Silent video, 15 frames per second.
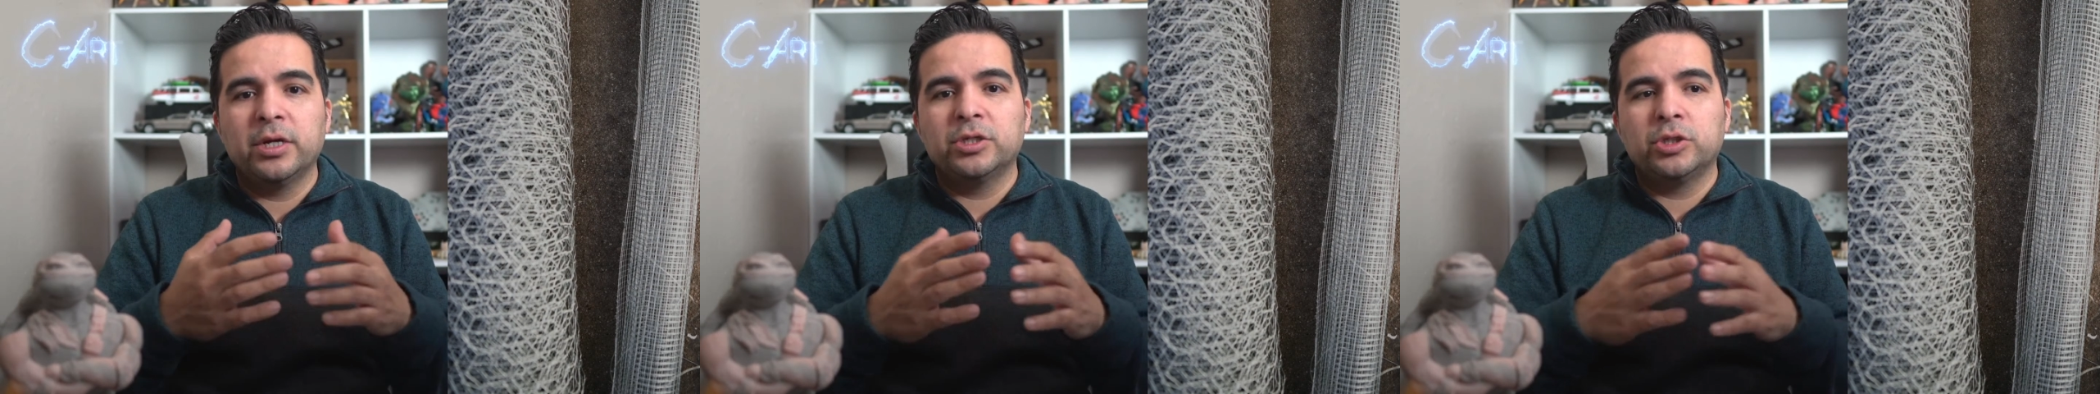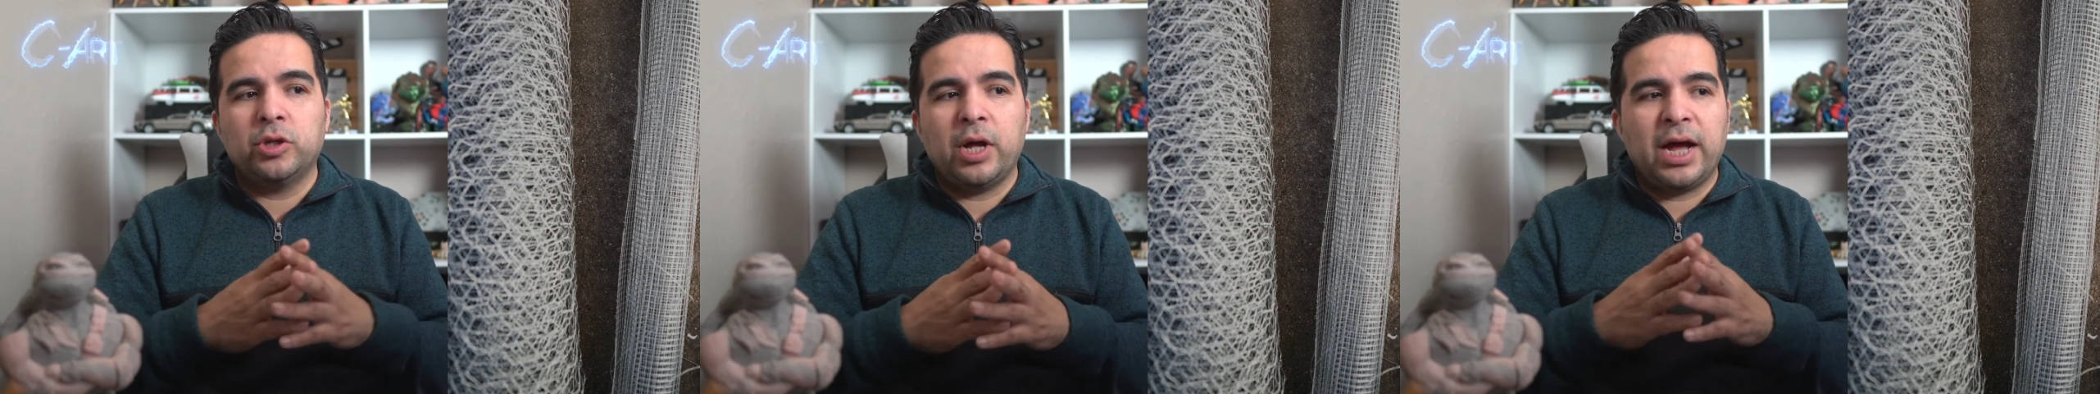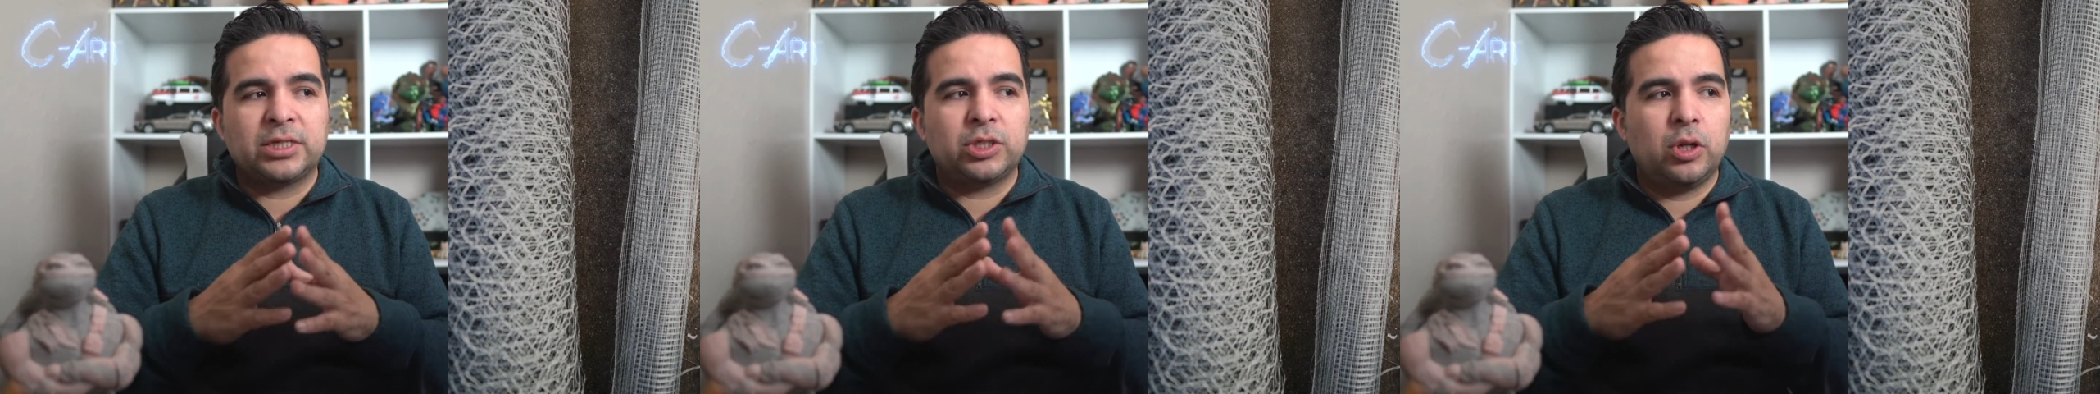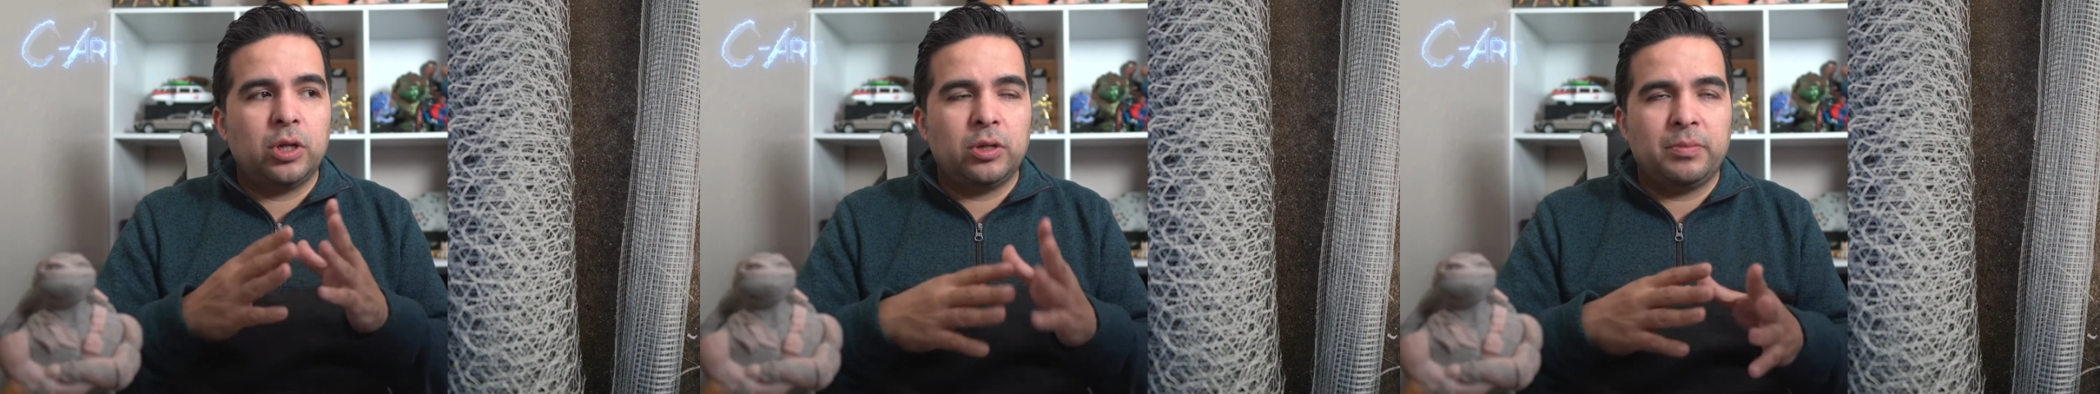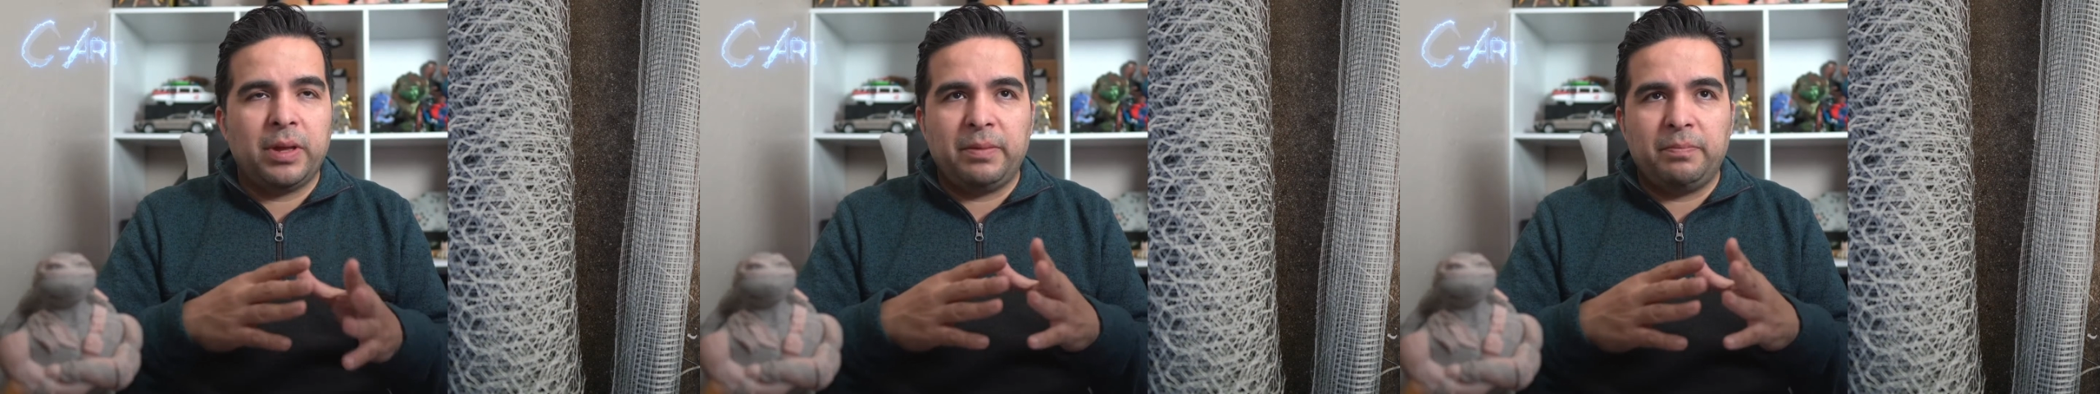So actually
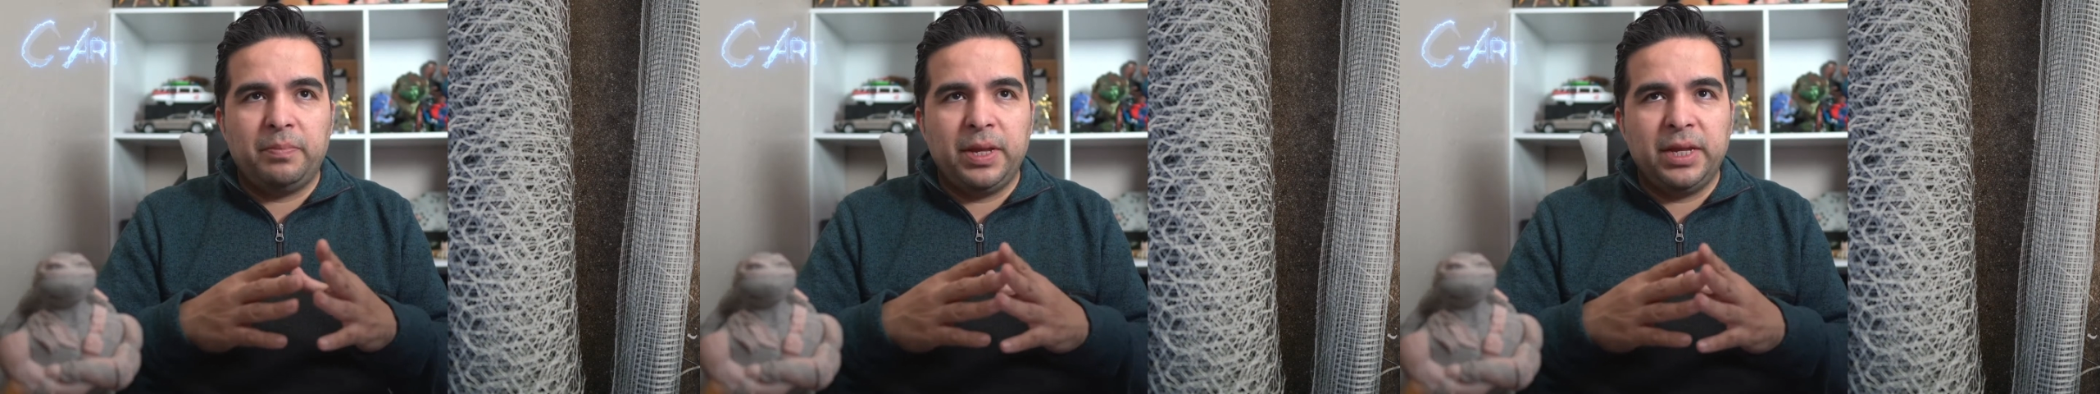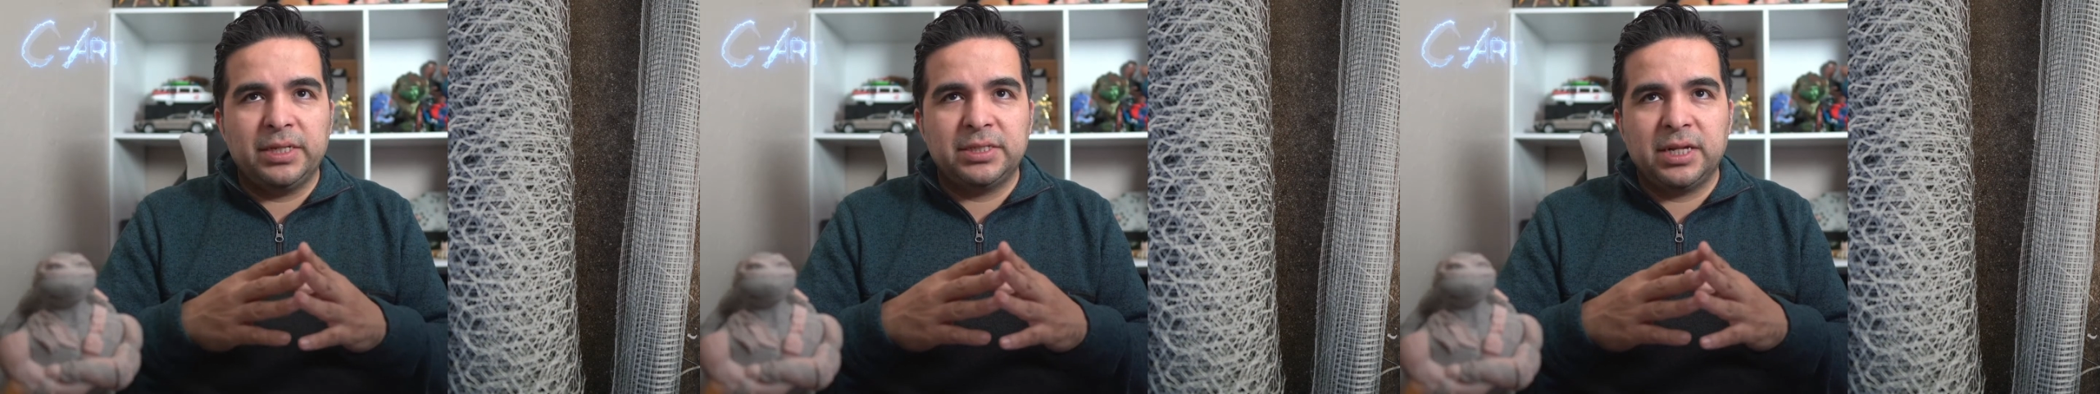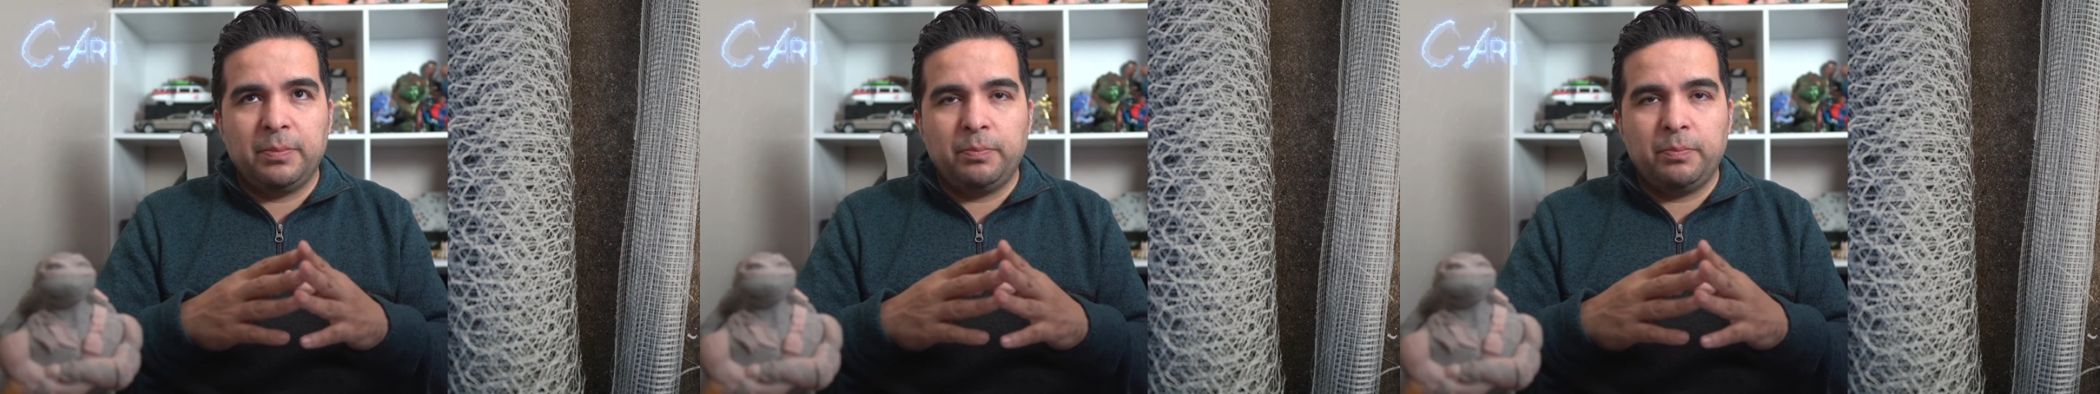on my piece